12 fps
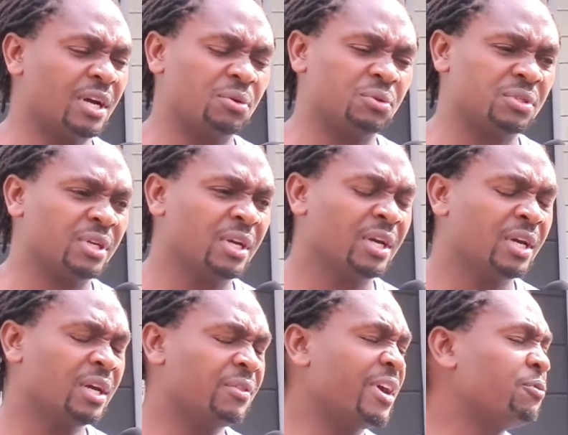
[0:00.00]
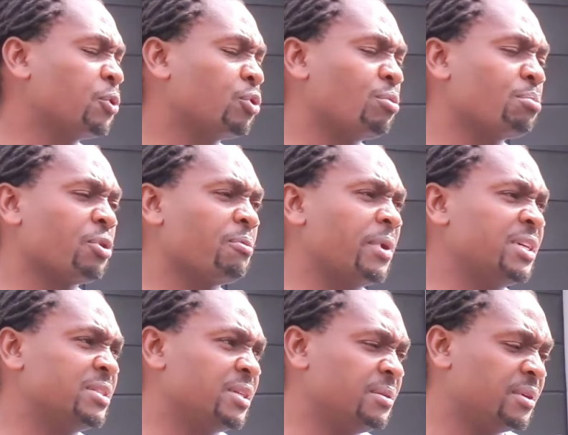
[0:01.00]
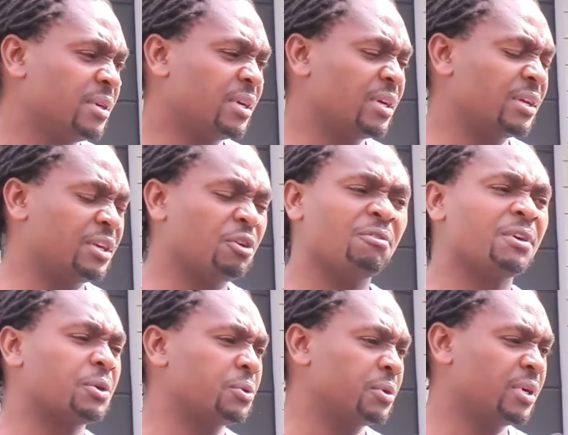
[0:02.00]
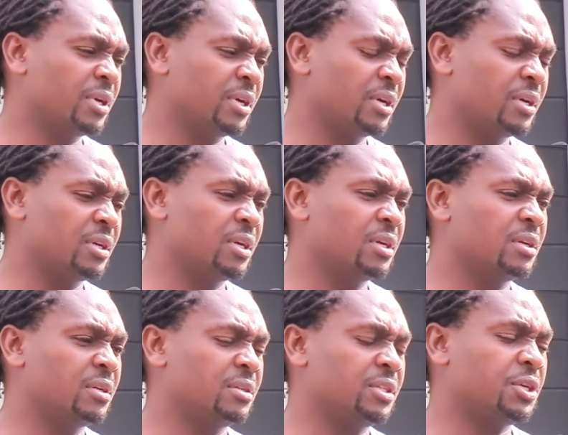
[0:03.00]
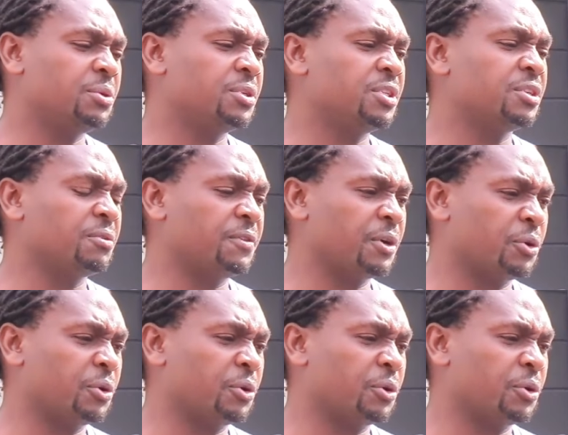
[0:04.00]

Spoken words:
house, and therefore compromising the overall security of the